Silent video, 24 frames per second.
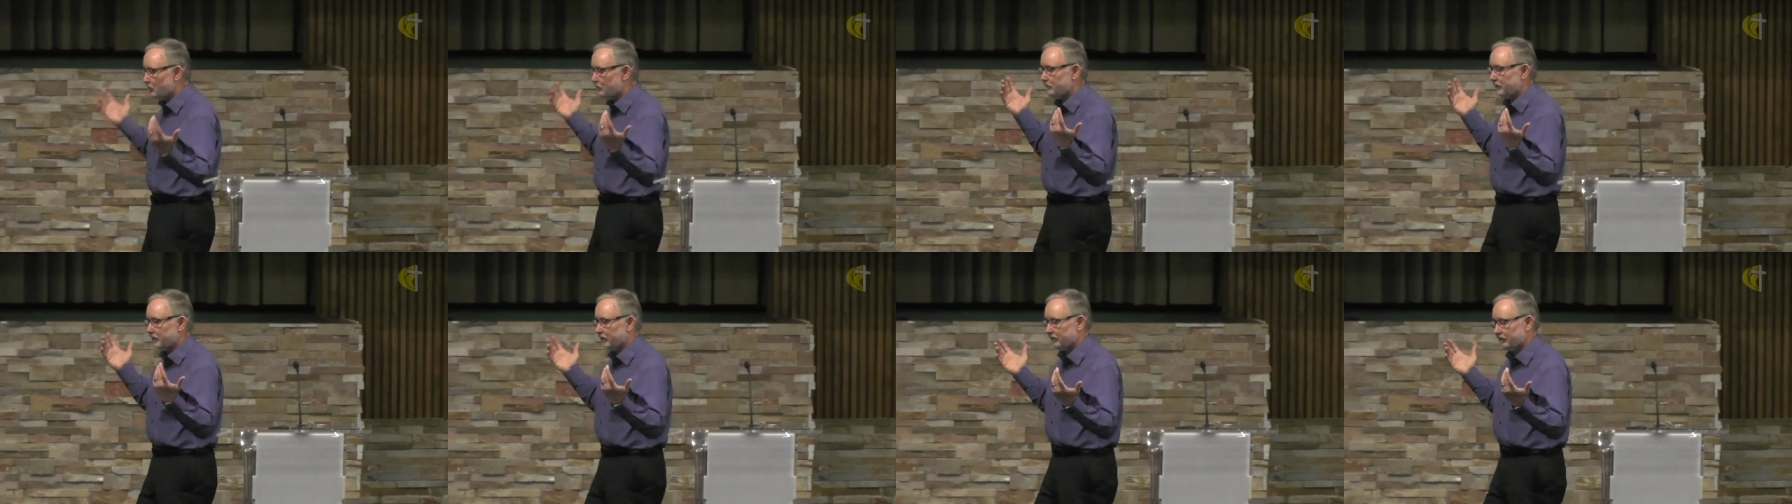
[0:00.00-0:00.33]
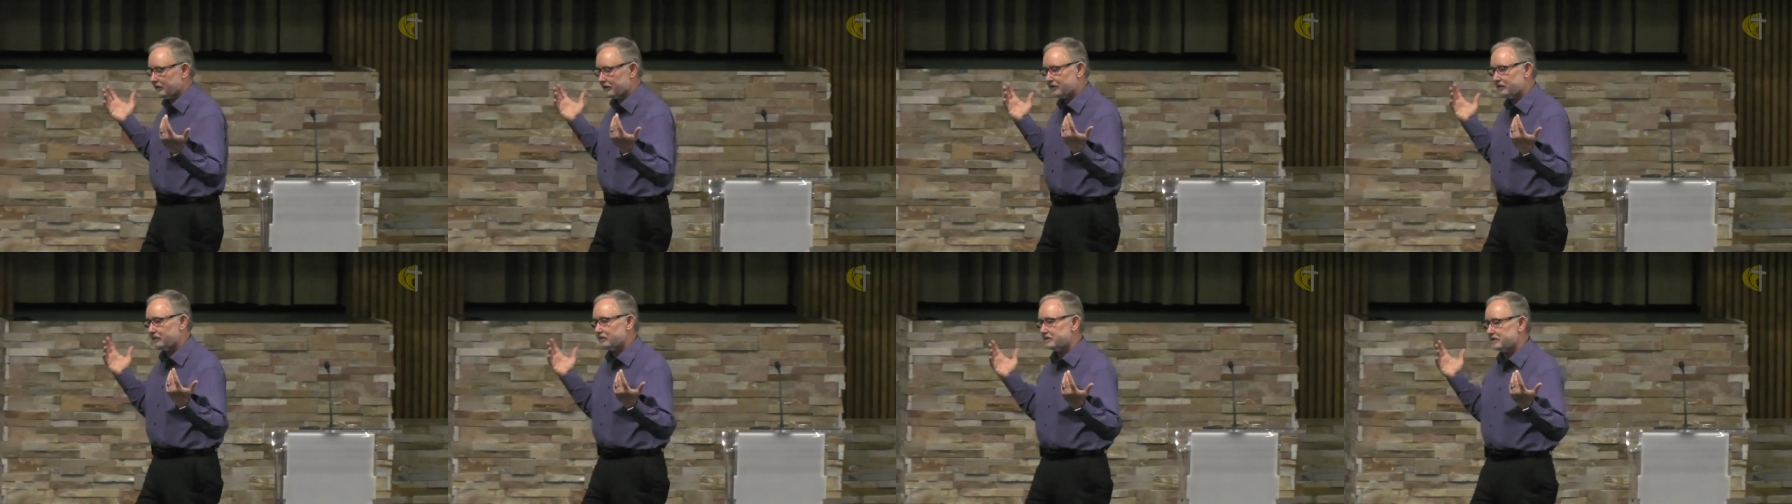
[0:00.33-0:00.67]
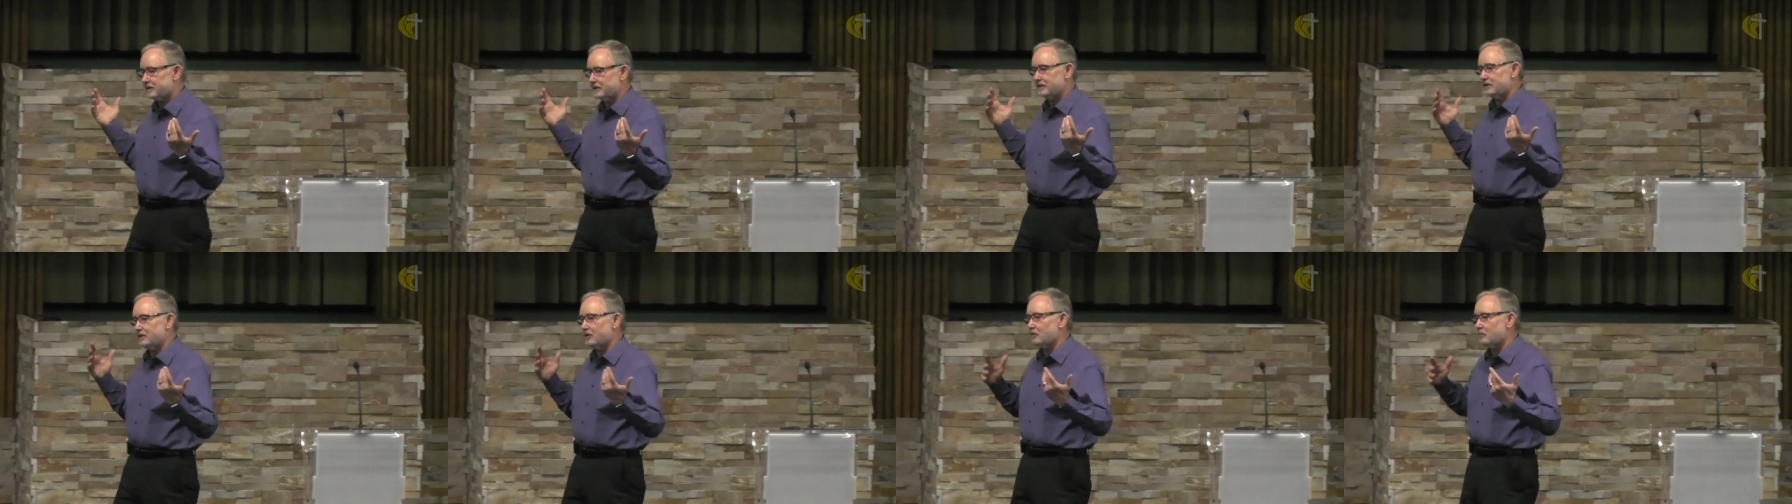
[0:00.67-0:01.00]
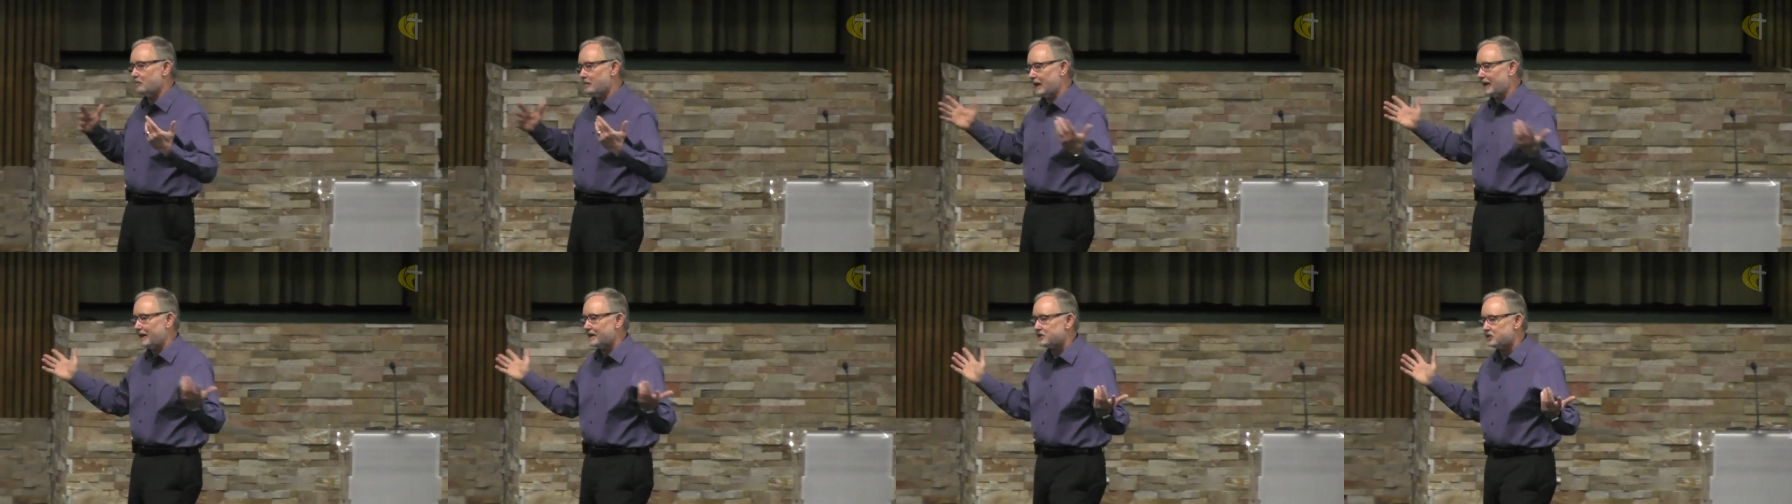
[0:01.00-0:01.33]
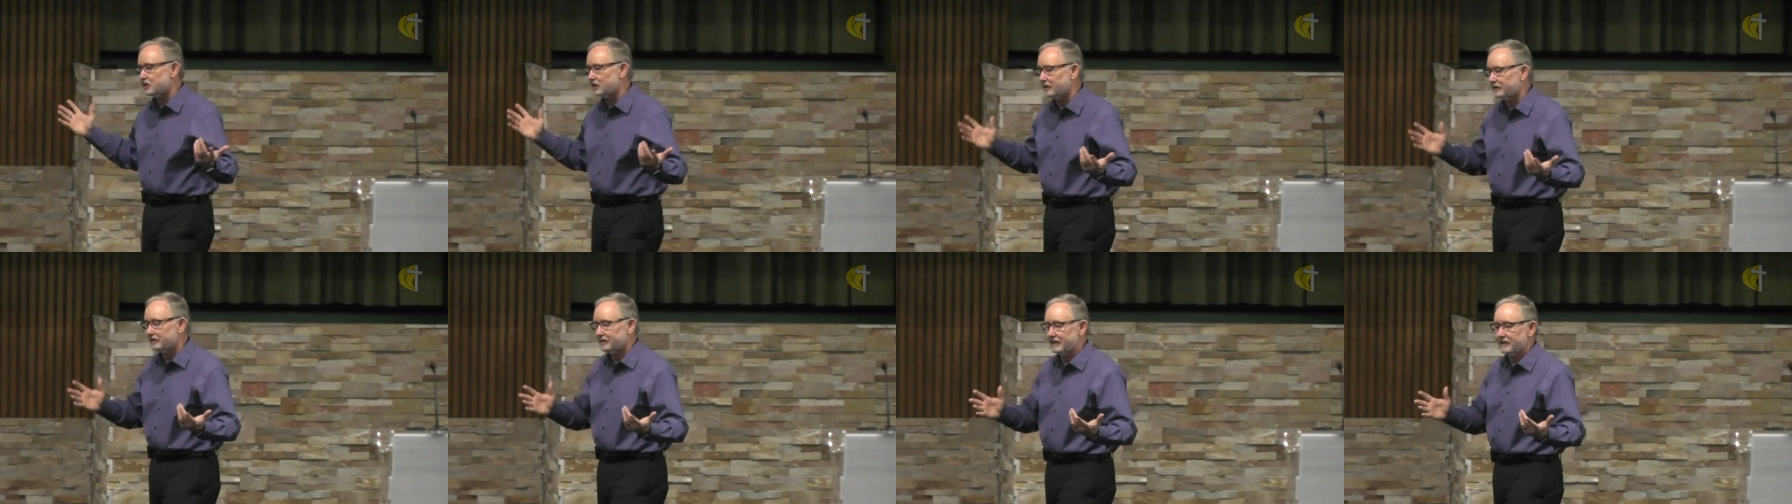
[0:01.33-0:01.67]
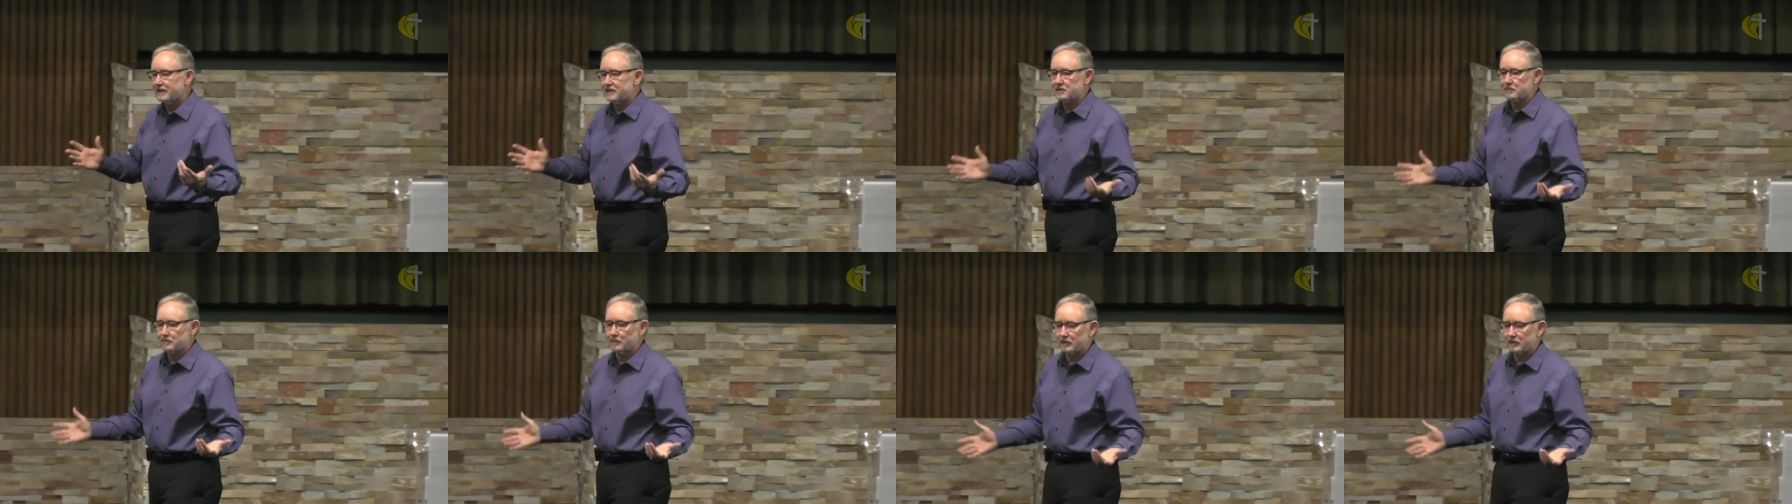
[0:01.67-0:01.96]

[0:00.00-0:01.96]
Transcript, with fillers: miracles and no magic things,